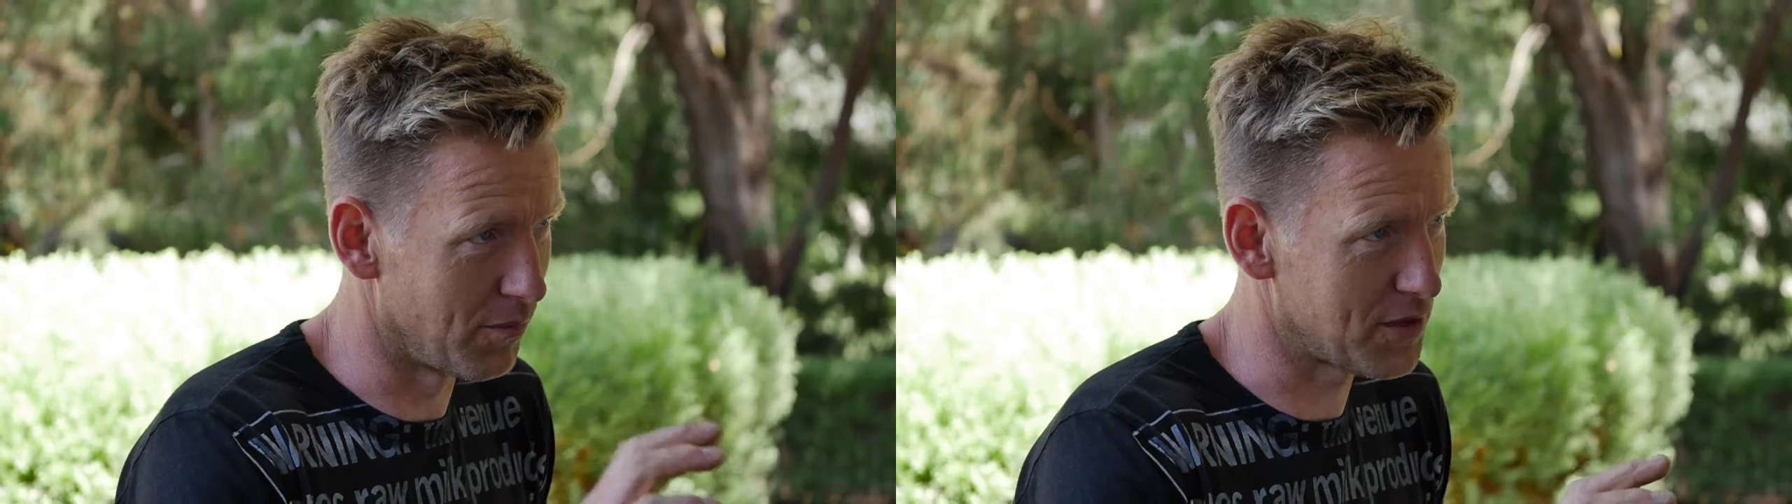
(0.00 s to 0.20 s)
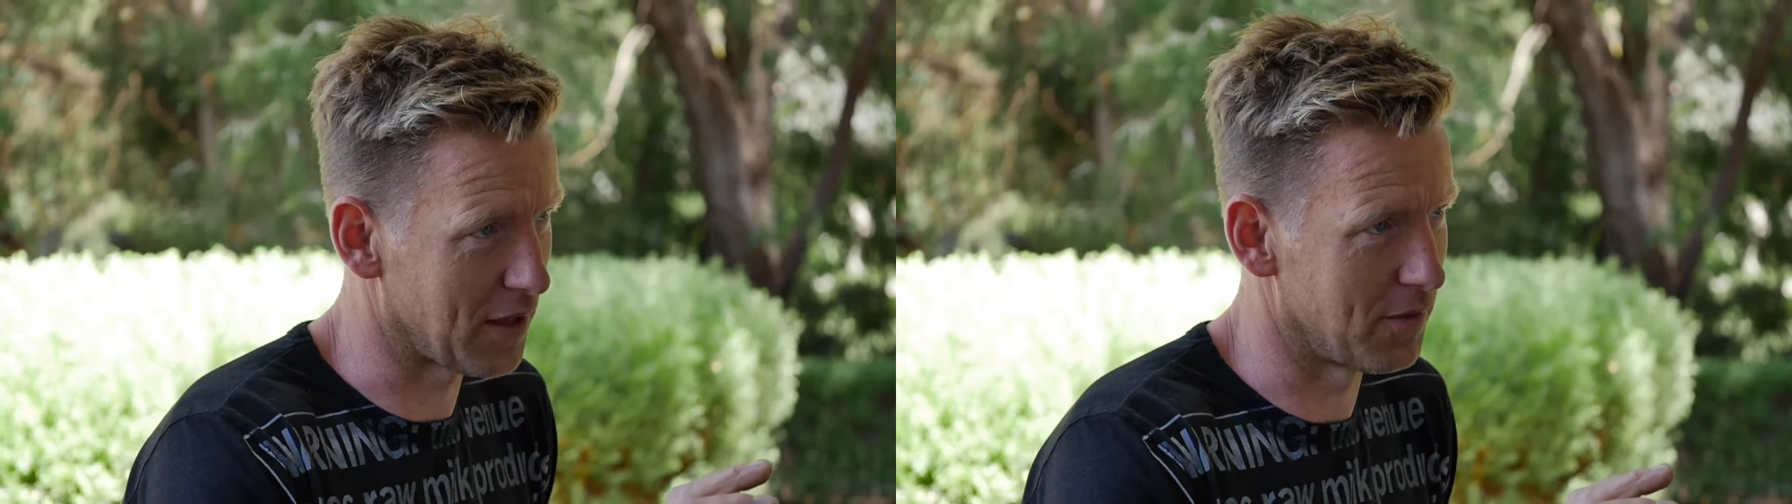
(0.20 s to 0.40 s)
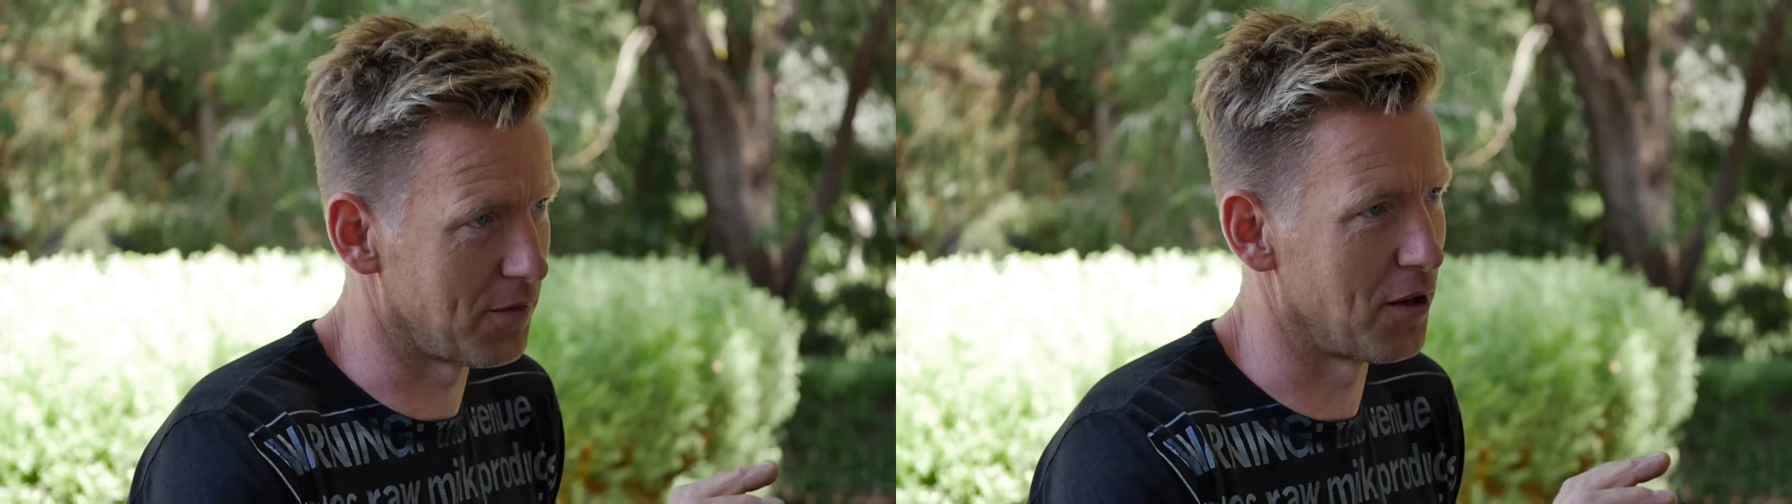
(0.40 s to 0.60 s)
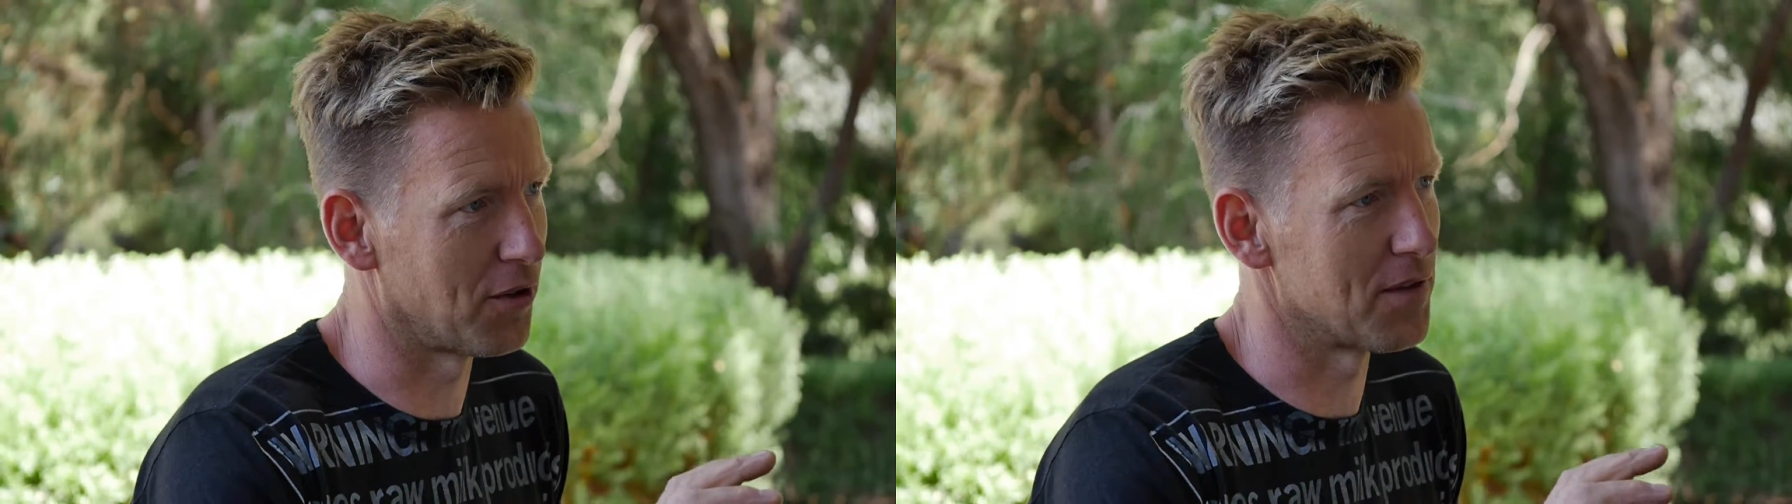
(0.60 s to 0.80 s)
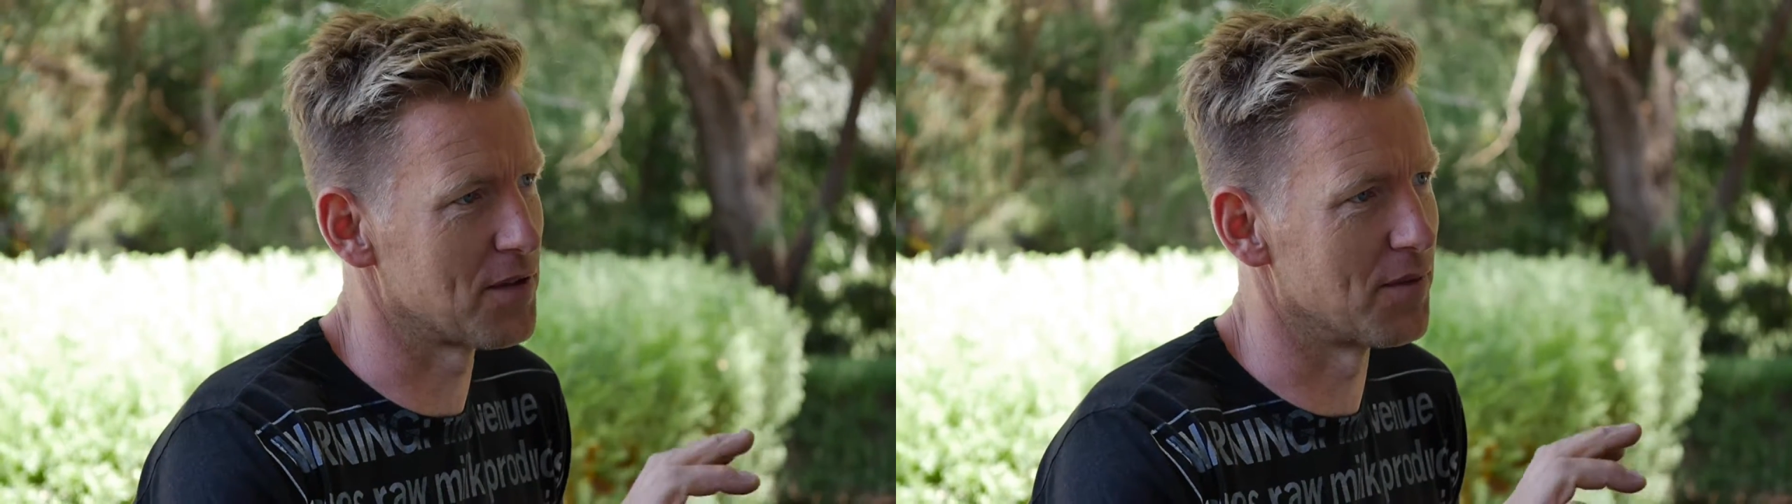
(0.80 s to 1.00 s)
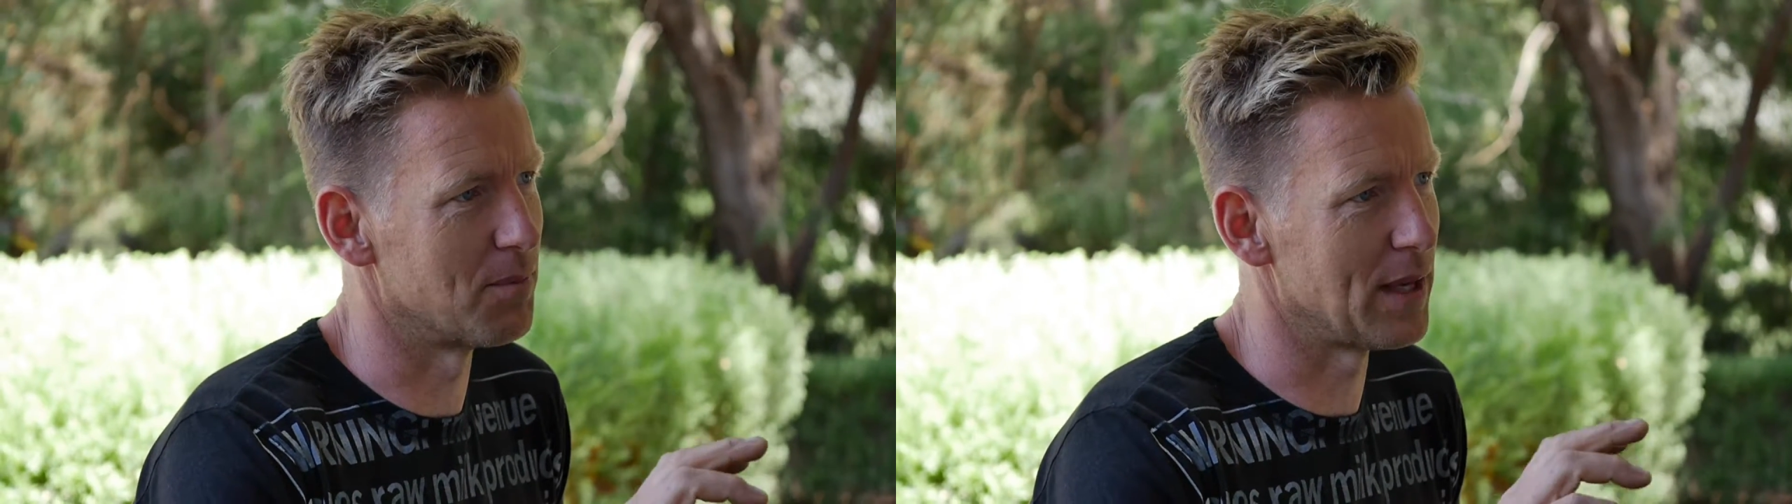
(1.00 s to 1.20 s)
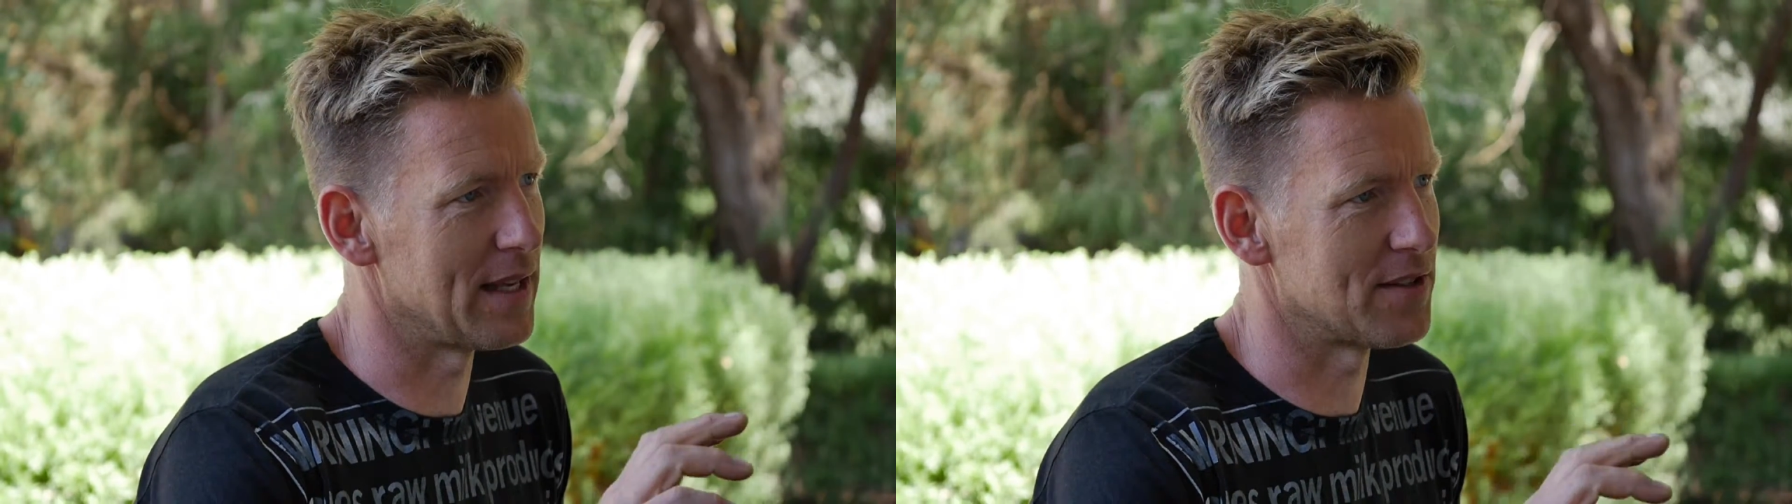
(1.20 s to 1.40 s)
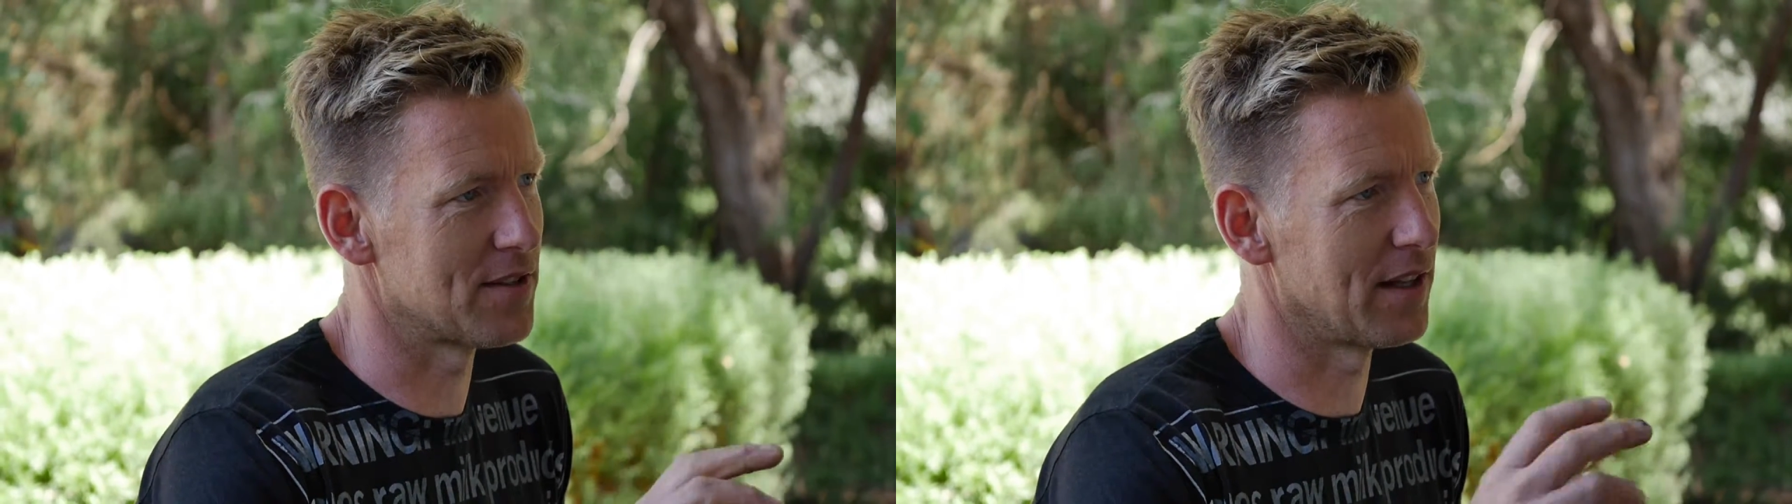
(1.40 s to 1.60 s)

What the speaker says: taking photographs of the bees